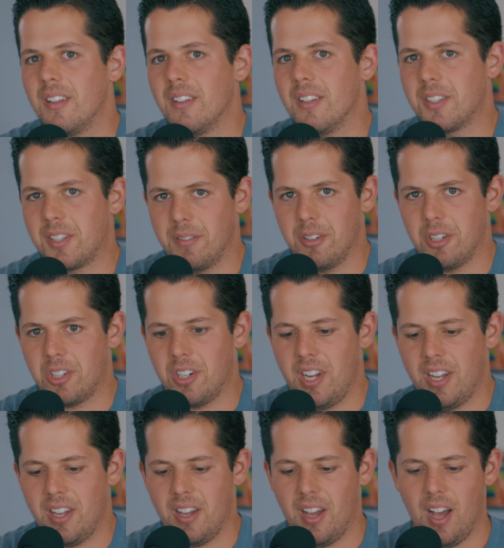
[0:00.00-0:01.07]
let's give it a
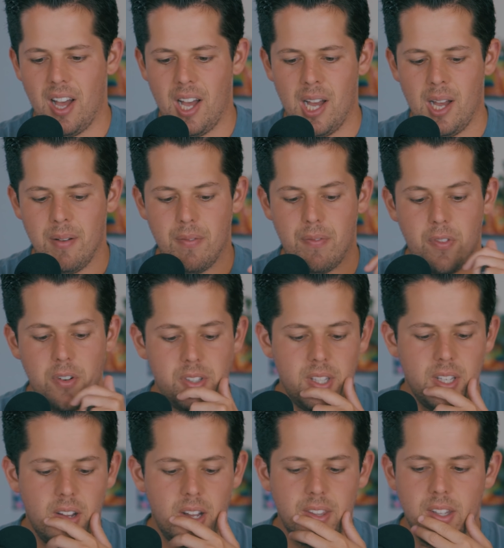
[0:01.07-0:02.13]
try. Uh, first
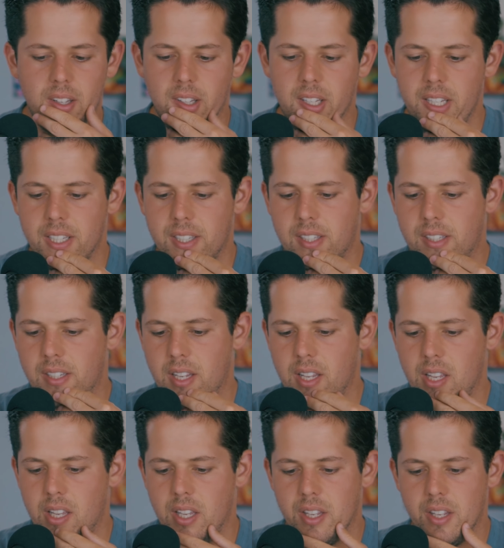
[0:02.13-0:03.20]
thing on the list
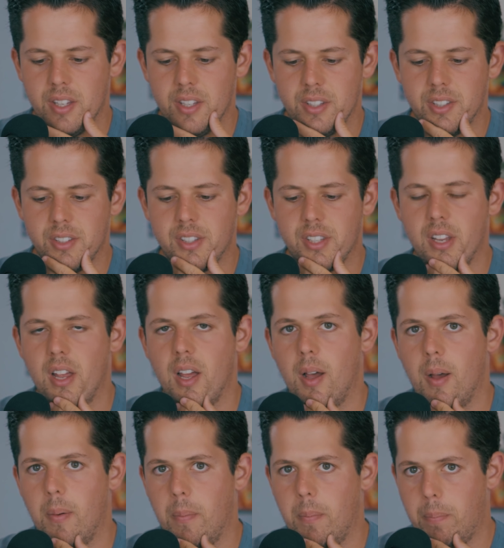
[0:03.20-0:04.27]
is
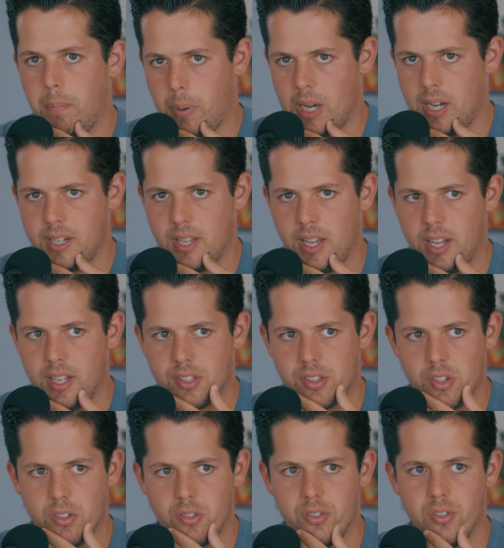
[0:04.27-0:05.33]

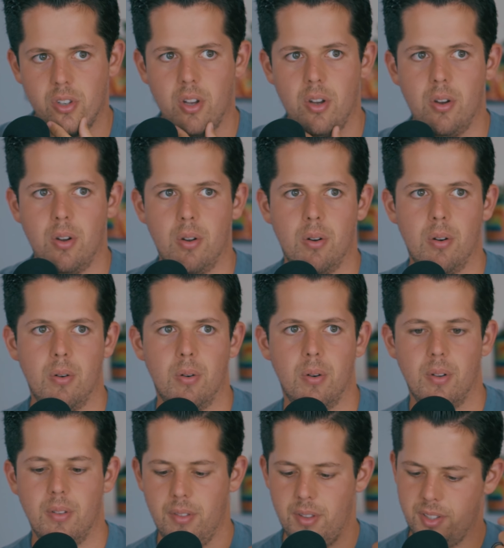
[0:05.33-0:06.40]
podcast.
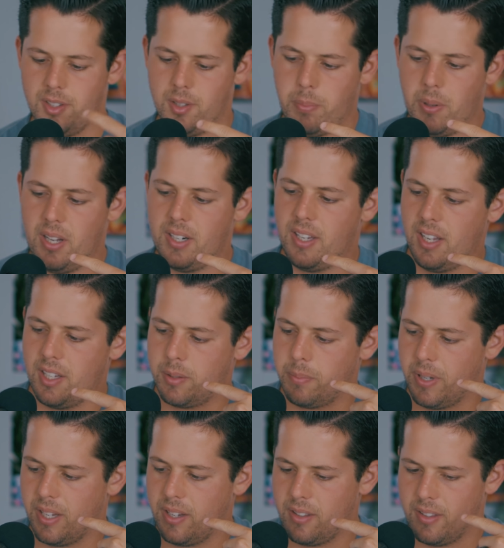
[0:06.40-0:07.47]
So this is a podcast,
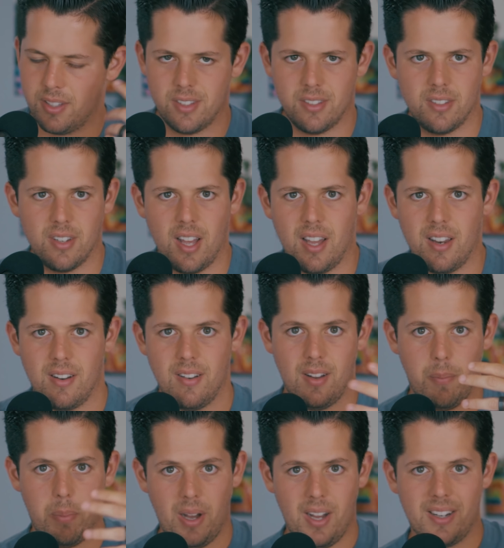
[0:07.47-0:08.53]
mic. This is not
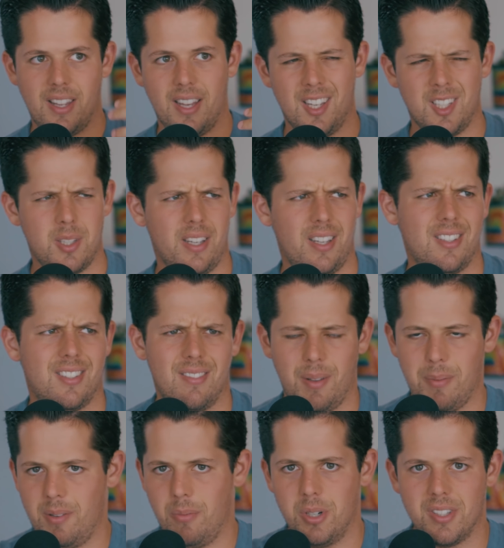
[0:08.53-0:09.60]
a podcast. I guess
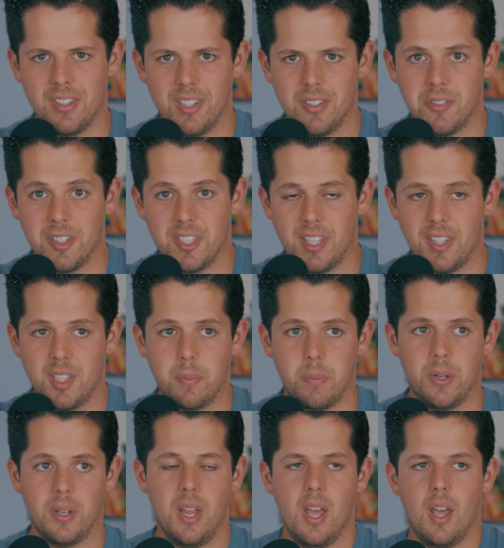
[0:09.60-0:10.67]
I mean, what's the difference at this
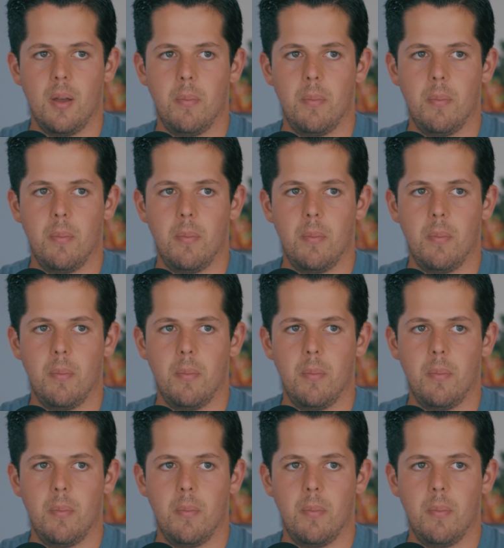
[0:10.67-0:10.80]
point?